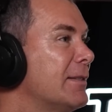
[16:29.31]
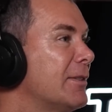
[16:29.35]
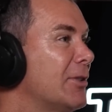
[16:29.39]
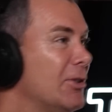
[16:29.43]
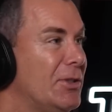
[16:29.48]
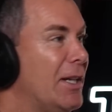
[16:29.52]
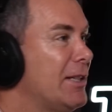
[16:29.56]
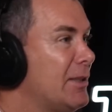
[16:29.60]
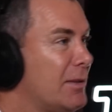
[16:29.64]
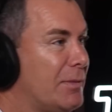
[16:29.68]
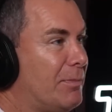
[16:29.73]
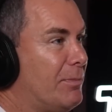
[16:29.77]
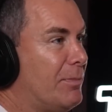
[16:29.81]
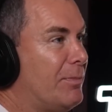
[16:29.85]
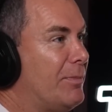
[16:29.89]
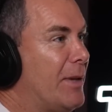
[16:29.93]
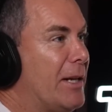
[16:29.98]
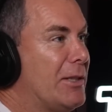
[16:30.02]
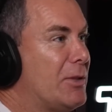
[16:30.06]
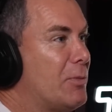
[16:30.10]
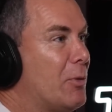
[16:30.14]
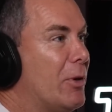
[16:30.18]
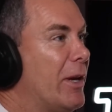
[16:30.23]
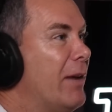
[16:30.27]
Because
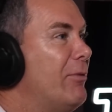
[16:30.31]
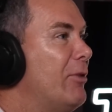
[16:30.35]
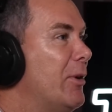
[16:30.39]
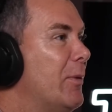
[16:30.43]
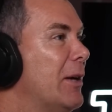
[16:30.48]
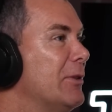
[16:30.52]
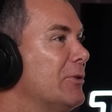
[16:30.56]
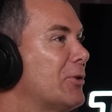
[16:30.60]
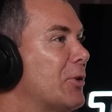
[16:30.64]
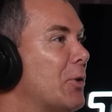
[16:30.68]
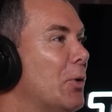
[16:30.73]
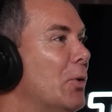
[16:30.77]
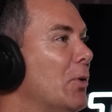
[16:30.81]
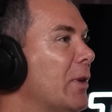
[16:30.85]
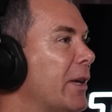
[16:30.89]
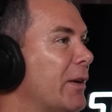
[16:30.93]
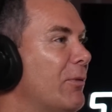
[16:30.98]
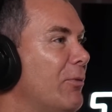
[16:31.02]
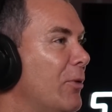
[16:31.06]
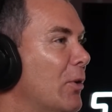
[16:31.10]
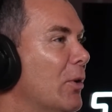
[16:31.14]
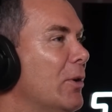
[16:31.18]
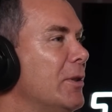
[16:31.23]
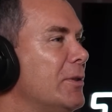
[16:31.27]
that's what everyone's calling
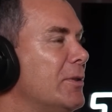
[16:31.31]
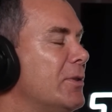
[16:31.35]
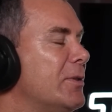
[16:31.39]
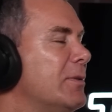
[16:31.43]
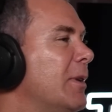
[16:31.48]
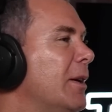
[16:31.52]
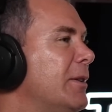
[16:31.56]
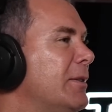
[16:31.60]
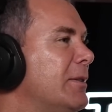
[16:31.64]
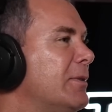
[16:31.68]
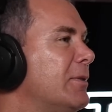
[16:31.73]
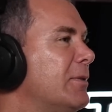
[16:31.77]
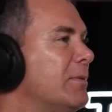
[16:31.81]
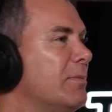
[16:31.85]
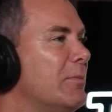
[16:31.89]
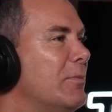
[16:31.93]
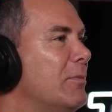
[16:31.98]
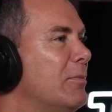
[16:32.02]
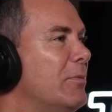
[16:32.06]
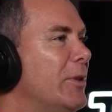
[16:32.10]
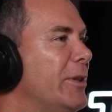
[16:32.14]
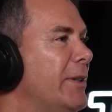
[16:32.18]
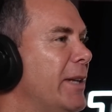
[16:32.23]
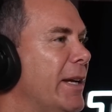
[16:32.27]
for. It's
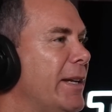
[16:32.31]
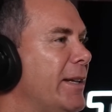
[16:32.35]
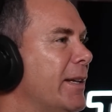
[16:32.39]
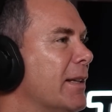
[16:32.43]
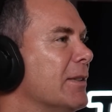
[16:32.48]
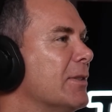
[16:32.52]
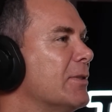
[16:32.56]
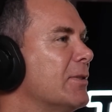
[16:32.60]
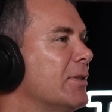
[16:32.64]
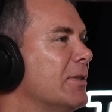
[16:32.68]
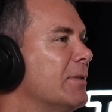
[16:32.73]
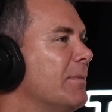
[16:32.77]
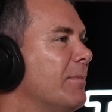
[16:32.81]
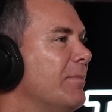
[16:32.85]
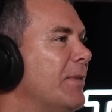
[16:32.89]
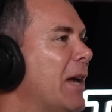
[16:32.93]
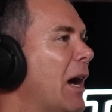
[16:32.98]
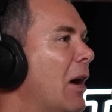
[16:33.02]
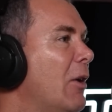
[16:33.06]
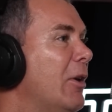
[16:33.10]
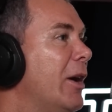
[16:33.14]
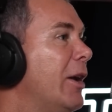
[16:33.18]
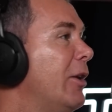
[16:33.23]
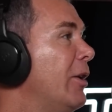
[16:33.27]
ridiculous.
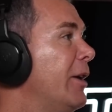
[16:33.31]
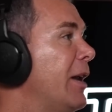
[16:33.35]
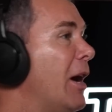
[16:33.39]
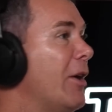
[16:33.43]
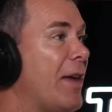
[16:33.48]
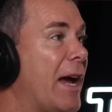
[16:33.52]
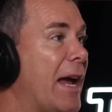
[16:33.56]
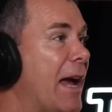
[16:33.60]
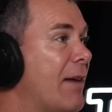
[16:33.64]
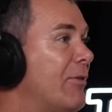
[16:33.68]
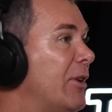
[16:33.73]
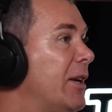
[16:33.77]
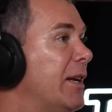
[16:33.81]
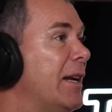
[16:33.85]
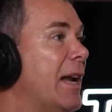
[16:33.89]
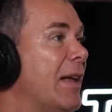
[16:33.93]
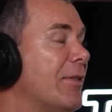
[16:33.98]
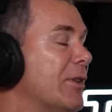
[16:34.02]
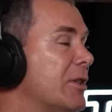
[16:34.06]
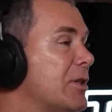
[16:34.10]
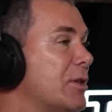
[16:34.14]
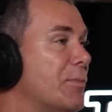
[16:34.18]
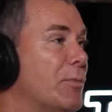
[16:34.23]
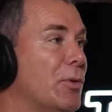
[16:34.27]
No, and I know they have it in
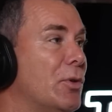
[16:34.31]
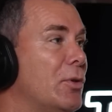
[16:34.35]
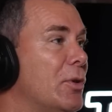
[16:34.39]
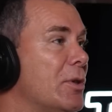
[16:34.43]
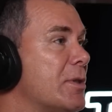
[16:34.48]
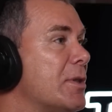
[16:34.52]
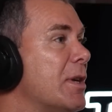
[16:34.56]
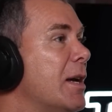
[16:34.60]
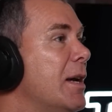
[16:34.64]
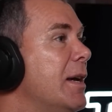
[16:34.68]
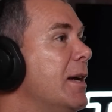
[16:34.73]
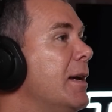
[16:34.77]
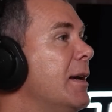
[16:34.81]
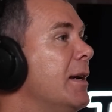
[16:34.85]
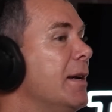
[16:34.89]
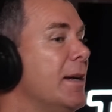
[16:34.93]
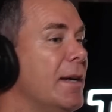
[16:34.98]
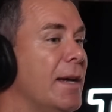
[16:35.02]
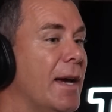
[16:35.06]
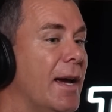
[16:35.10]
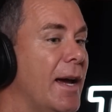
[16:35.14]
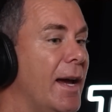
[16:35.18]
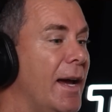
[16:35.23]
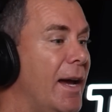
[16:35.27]
other sports,
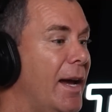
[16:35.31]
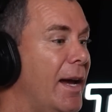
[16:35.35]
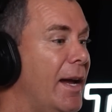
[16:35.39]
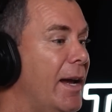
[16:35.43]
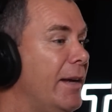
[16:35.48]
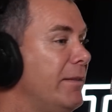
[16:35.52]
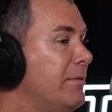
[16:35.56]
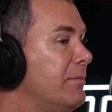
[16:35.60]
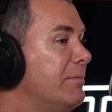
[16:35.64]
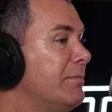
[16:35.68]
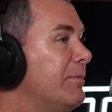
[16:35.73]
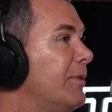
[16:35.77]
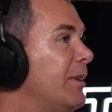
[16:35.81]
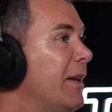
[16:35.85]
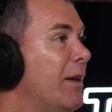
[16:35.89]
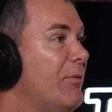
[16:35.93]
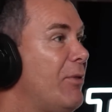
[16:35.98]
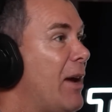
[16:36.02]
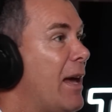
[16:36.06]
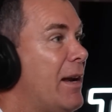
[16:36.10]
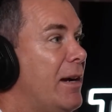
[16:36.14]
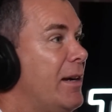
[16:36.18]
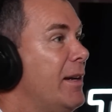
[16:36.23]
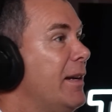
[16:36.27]
and they've
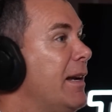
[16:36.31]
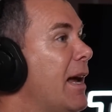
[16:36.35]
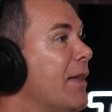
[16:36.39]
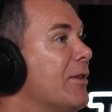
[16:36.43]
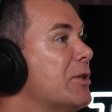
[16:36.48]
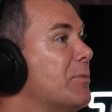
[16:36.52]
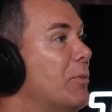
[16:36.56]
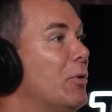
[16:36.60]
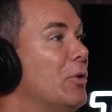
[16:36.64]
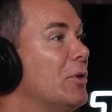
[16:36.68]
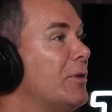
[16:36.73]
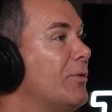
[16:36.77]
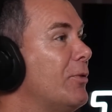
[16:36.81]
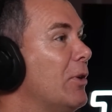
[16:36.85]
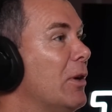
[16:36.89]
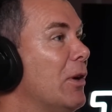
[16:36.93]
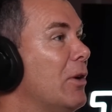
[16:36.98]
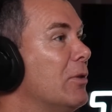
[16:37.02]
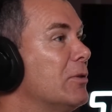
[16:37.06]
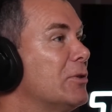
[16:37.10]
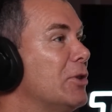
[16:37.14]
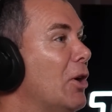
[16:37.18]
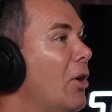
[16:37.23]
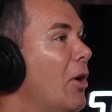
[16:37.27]
had it in other sports for a
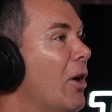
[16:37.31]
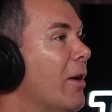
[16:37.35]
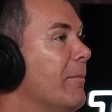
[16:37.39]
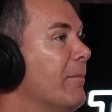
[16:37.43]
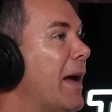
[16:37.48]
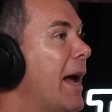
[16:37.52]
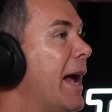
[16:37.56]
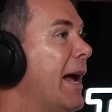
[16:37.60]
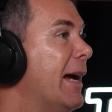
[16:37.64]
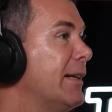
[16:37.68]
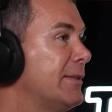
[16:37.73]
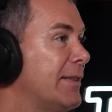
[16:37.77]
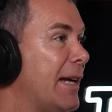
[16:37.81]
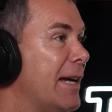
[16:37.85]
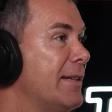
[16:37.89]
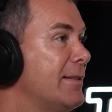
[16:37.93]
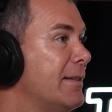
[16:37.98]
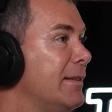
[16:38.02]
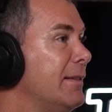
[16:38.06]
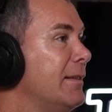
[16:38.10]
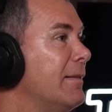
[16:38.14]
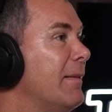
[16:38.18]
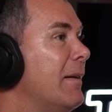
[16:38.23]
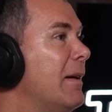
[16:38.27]
long time. Ours
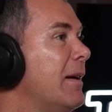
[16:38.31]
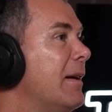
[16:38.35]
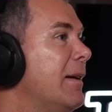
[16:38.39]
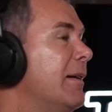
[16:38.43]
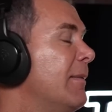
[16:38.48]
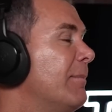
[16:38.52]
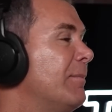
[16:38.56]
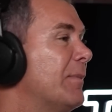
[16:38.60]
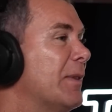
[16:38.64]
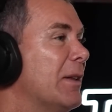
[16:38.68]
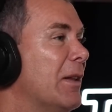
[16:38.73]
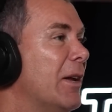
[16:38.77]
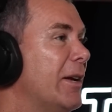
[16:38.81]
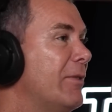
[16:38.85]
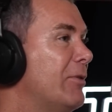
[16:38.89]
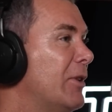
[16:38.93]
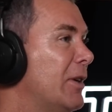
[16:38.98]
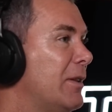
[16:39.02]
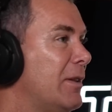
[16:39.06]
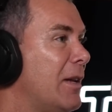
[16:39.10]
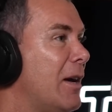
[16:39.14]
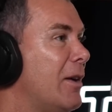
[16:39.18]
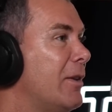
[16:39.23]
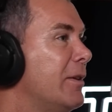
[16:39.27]
hasn't. Leave it
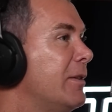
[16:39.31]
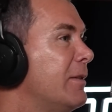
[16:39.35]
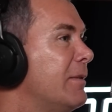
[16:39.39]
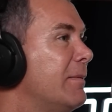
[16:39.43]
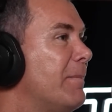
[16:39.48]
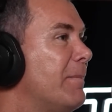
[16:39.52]
alone.